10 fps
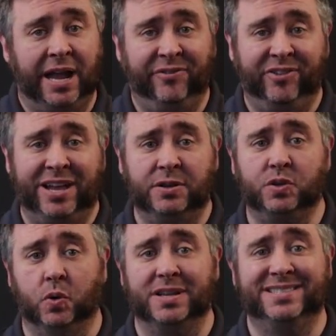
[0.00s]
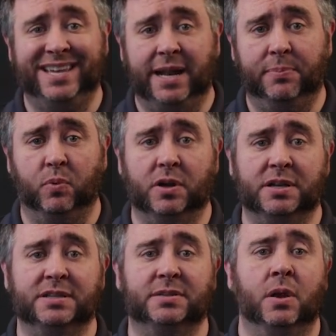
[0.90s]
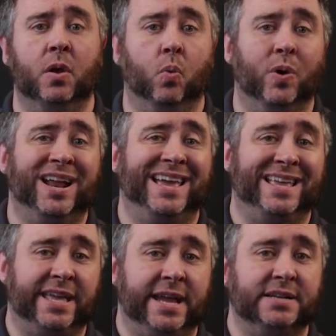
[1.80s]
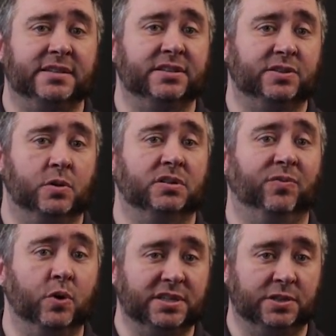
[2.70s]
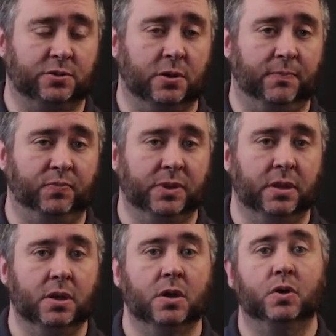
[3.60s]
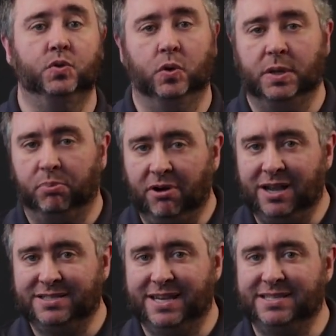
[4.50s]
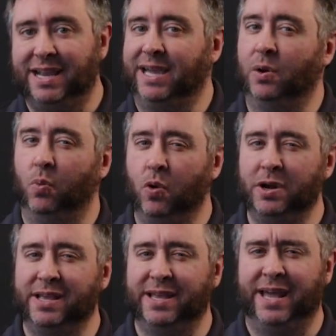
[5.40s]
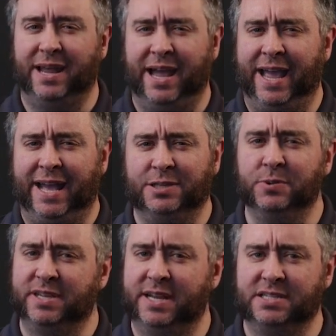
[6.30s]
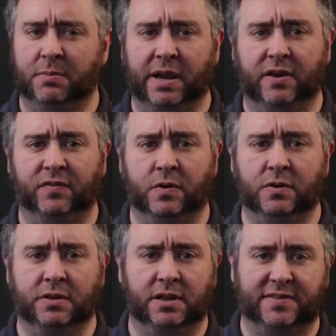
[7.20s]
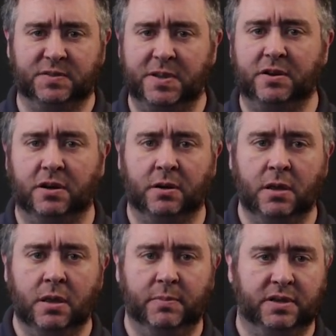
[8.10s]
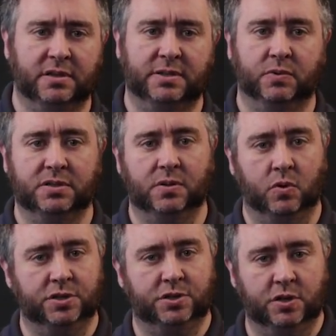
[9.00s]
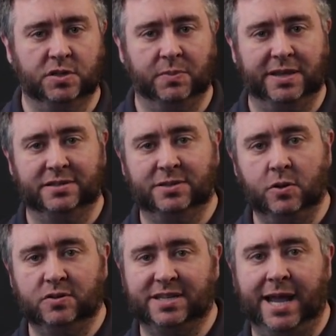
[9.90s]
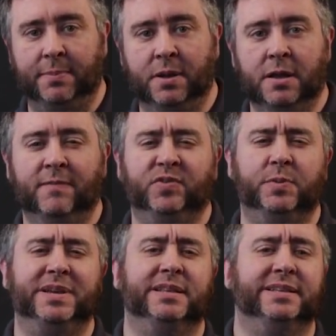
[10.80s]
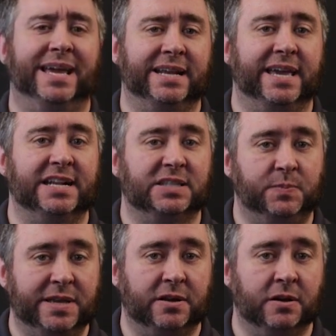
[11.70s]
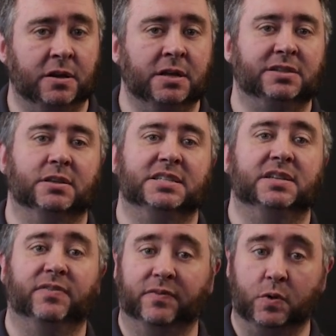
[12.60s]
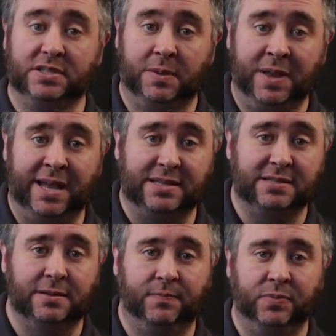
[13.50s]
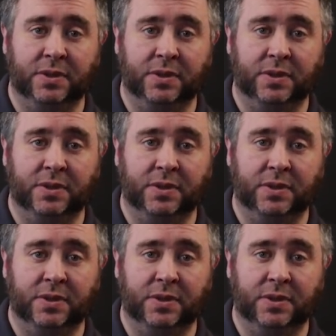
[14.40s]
I found during setup was when I engaged the Sonos voice control. During the process, I got a warning that I had to engage the microphone on the left speaker because it was the one chosen by the Sonos app to be the dedicated speaker to listen for voice commands.